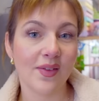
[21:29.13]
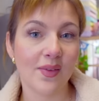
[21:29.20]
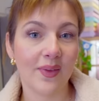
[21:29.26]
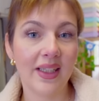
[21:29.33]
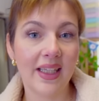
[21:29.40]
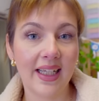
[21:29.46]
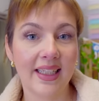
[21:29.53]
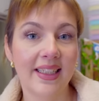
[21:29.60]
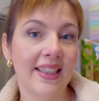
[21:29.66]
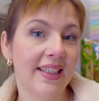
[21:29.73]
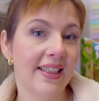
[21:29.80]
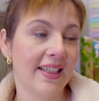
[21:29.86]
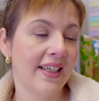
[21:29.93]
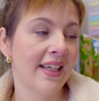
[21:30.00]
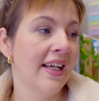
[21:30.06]
So we like
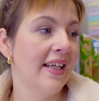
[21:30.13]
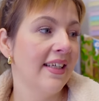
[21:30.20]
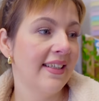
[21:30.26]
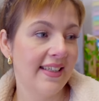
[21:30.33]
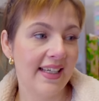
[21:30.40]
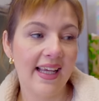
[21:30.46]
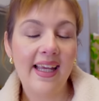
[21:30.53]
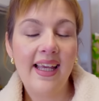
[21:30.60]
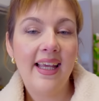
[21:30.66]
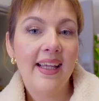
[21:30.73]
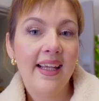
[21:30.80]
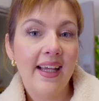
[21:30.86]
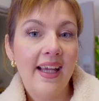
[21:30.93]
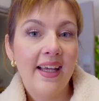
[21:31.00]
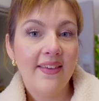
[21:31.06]
to
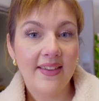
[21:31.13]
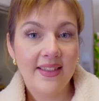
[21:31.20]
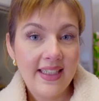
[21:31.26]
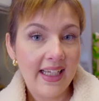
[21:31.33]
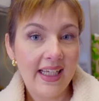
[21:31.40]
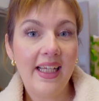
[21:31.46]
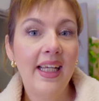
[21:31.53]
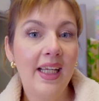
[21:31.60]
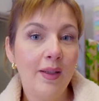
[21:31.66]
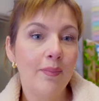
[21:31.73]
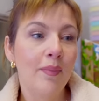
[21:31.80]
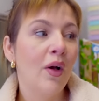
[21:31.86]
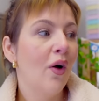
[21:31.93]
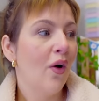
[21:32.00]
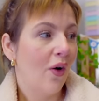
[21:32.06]
take the
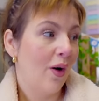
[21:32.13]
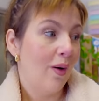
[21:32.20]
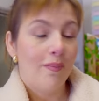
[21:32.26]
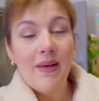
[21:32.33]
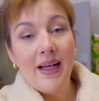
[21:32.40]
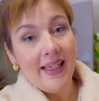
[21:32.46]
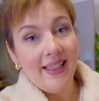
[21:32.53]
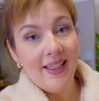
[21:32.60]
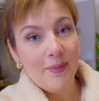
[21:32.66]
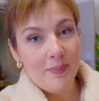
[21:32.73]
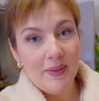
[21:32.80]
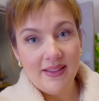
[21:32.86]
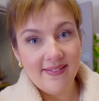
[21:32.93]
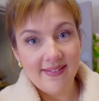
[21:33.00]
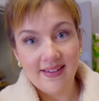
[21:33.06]
team, or Mike
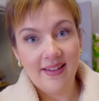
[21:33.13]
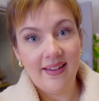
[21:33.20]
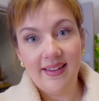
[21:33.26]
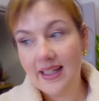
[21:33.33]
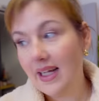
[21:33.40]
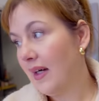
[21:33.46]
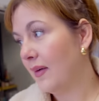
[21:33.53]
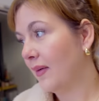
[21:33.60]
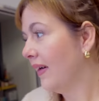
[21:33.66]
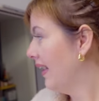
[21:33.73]
basically now,